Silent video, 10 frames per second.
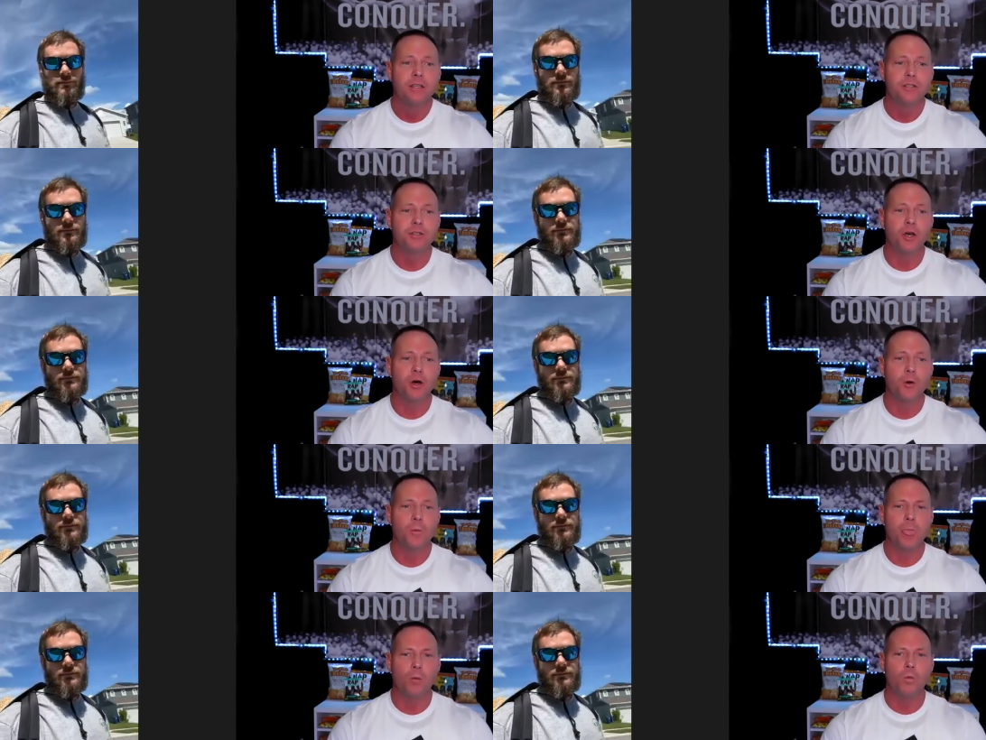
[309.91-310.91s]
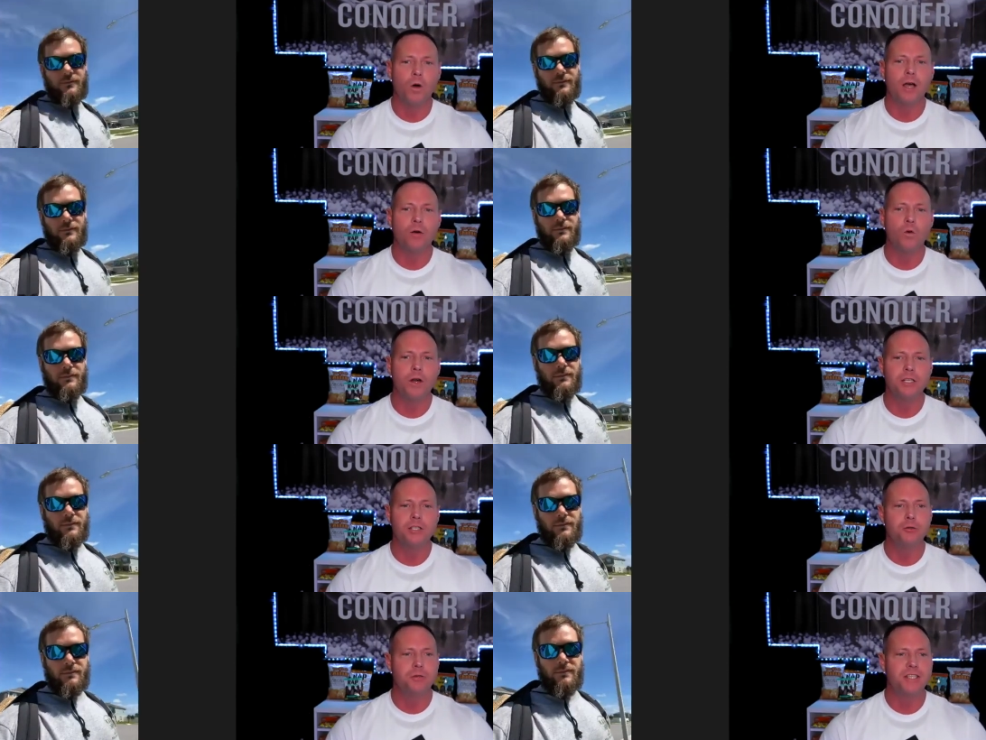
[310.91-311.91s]
Speaker 1: So what what did
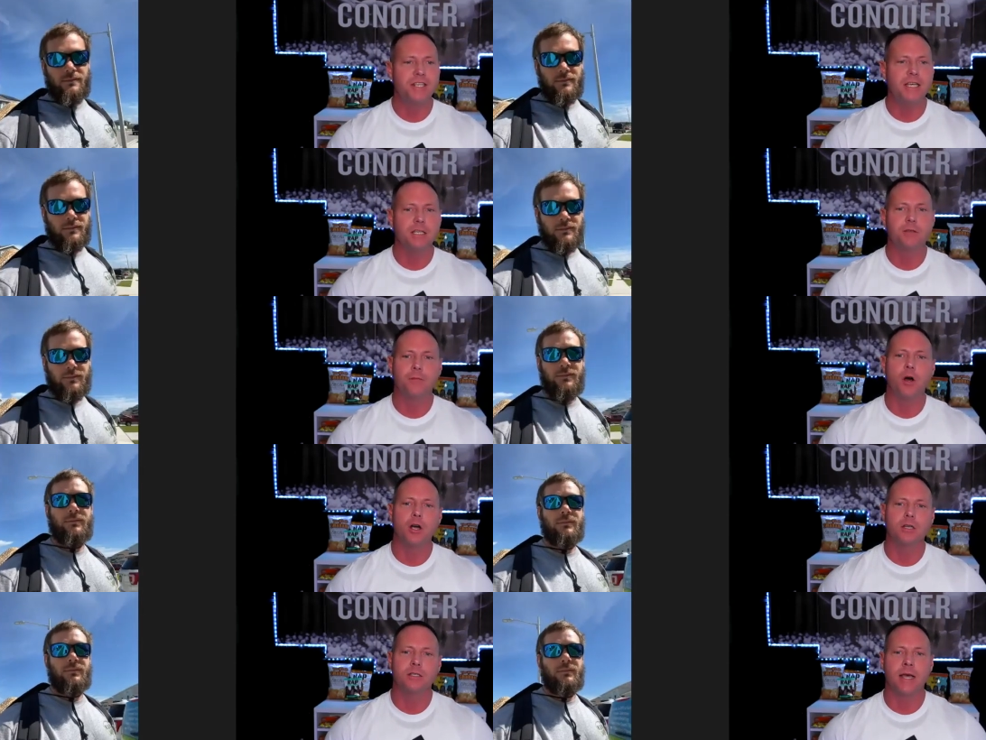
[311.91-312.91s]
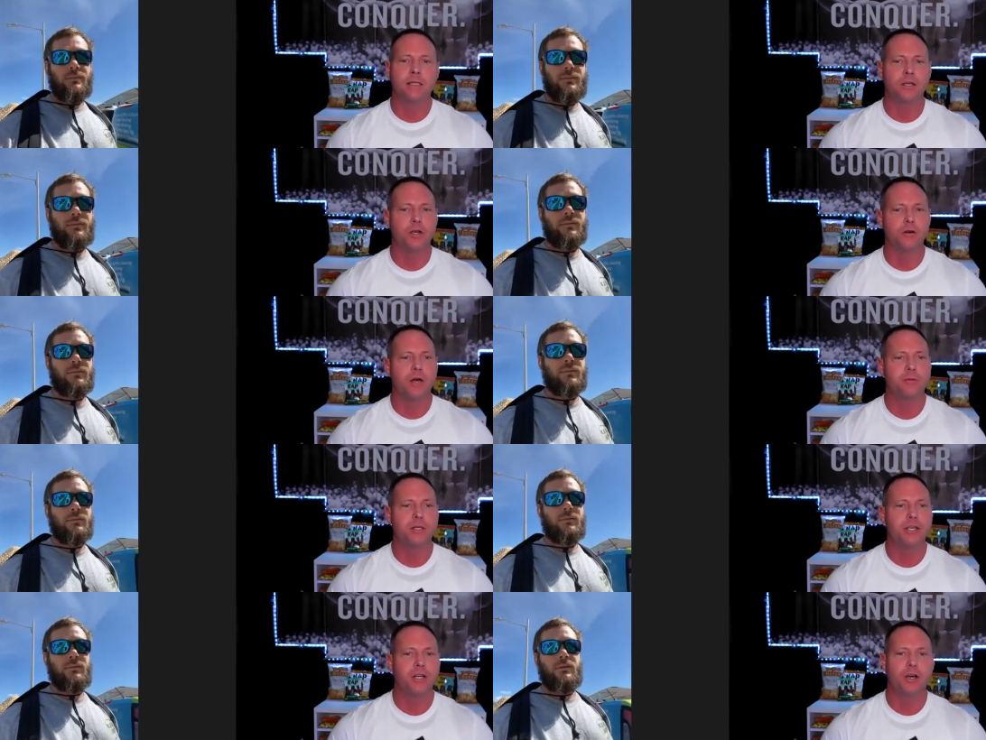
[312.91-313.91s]
you see as far as like the
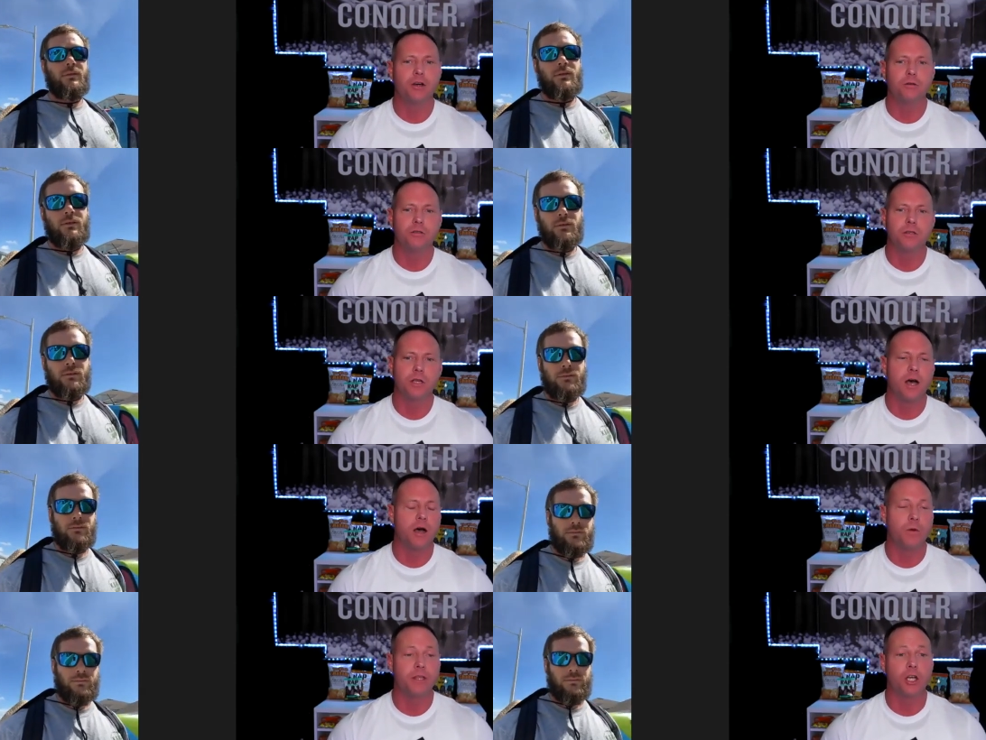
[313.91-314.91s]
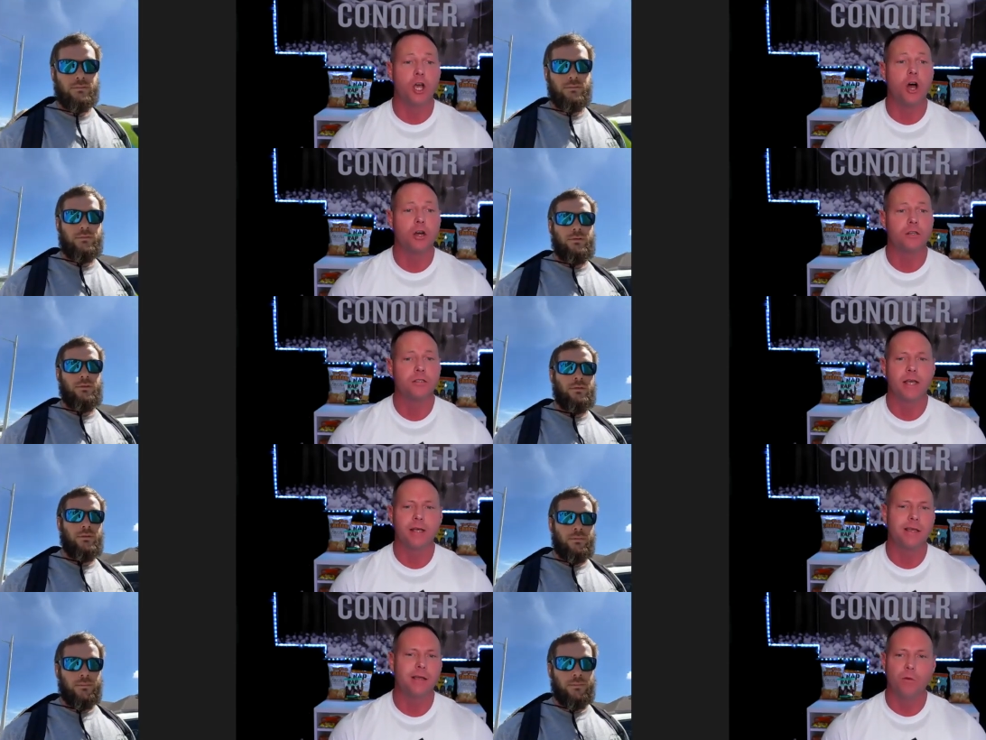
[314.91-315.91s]
corruption goes uh, with the guards?
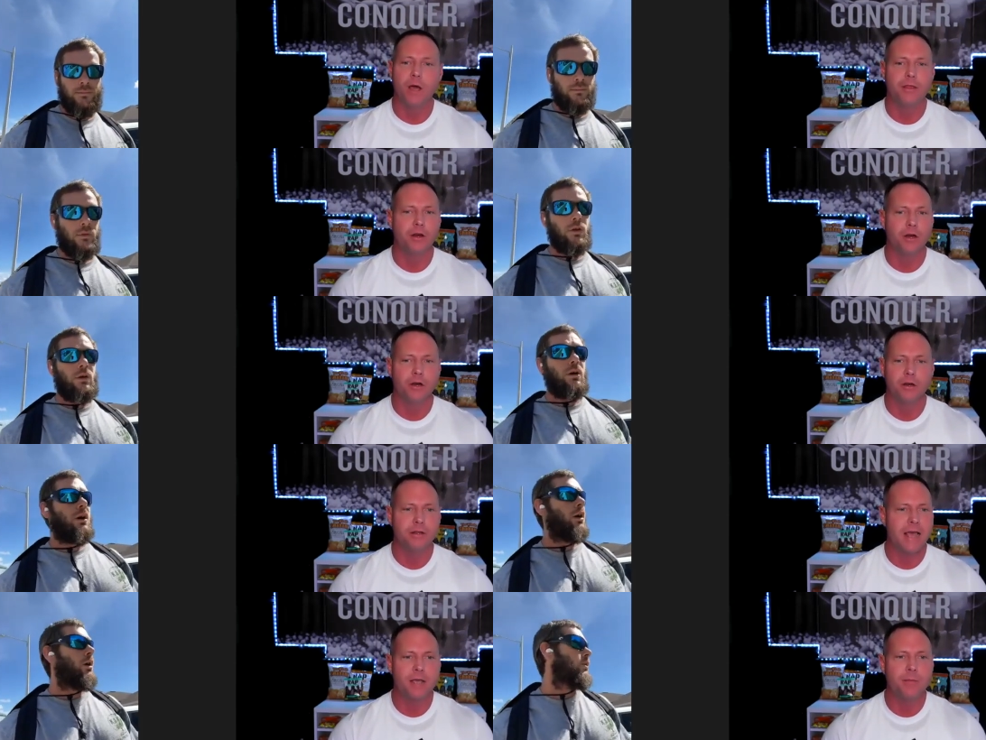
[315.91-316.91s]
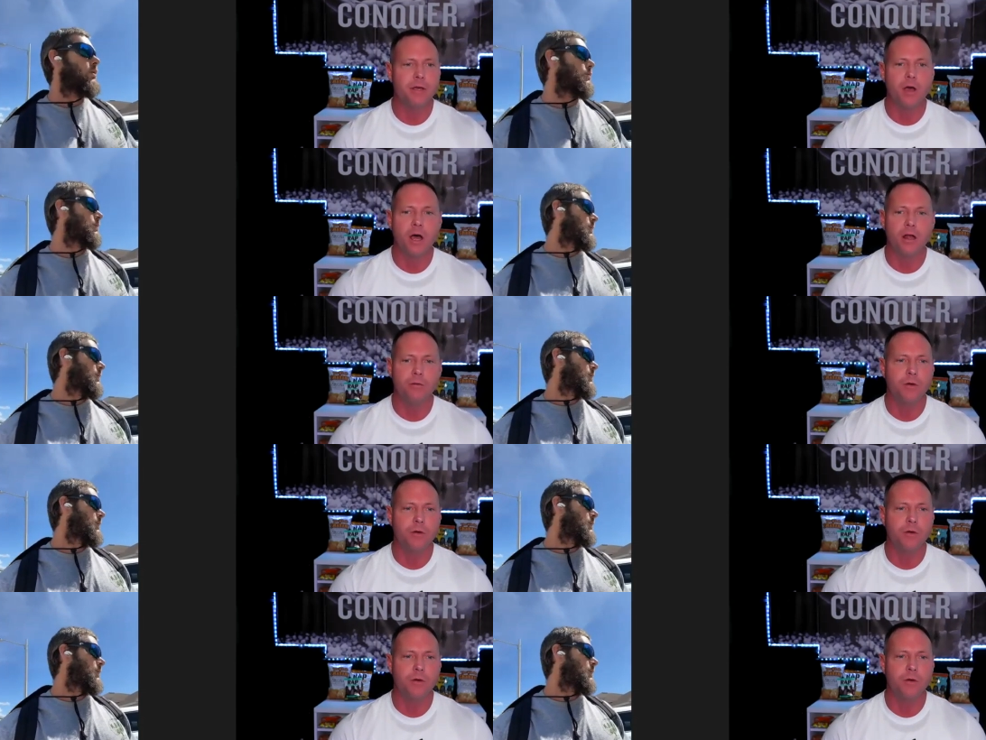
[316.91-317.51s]
Like whether that could oh, be on